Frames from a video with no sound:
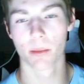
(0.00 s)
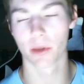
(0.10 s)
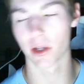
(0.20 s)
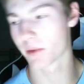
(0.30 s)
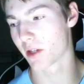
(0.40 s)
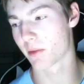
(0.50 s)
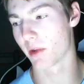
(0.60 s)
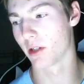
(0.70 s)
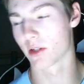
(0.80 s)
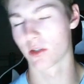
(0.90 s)
But that's
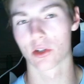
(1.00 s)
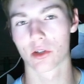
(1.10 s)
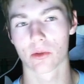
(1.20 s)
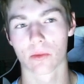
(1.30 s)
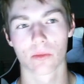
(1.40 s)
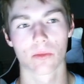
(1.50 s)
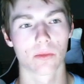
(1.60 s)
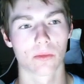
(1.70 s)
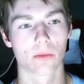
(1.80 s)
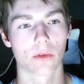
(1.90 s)
mainly because it's
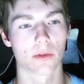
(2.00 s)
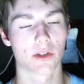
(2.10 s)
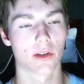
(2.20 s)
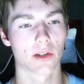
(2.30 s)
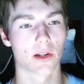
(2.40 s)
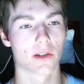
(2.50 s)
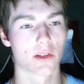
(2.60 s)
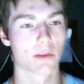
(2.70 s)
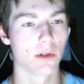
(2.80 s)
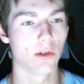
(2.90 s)
synthesizing
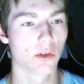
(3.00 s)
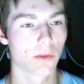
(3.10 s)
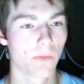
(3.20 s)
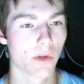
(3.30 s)
speech.